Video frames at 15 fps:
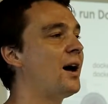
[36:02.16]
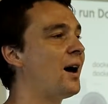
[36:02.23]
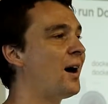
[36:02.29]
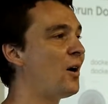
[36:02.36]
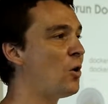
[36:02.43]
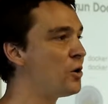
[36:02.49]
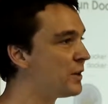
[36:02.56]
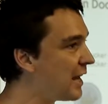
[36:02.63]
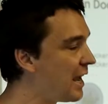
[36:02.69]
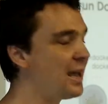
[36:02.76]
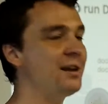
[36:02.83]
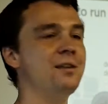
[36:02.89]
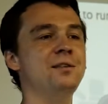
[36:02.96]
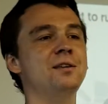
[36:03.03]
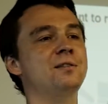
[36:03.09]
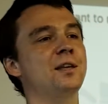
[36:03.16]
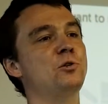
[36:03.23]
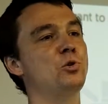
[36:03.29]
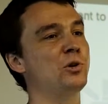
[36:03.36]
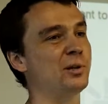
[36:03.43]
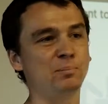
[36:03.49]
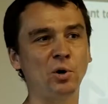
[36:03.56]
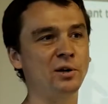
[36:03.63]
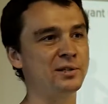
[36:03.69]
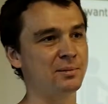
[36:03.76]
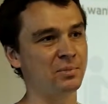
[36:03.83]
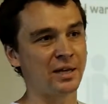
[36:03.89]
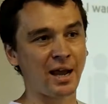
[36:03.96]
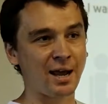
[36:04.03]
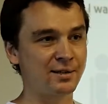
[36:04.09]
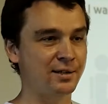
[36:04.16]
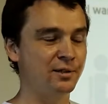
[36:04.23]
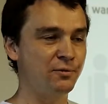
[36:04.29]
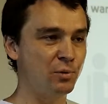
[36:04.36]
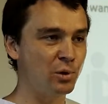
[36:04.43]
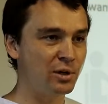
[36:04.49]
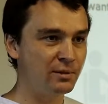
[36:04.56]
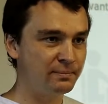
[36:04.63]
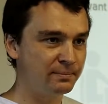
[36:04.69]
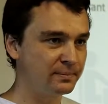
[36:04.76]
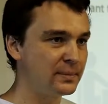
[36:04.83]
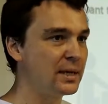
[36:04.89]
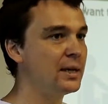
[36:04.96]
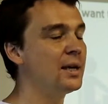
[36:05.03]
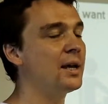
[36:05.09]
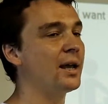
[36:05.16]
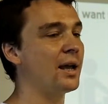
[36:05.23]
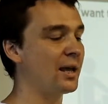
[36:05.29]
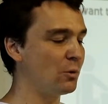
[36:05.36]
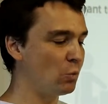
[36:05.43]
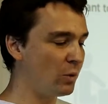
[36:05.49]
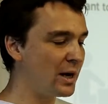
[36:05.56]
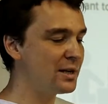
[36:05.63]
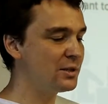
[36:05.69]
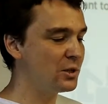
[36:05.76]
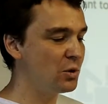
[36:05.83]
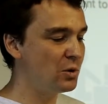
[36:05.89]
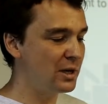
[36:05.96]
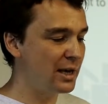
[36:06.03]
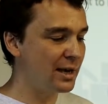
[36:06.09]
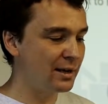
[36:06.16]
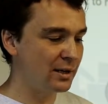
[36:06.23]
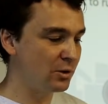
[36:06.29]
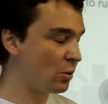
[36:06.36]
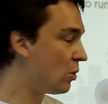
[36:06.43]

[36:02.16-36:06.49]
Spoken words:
on anything that you can possibly ask it for. And once you get it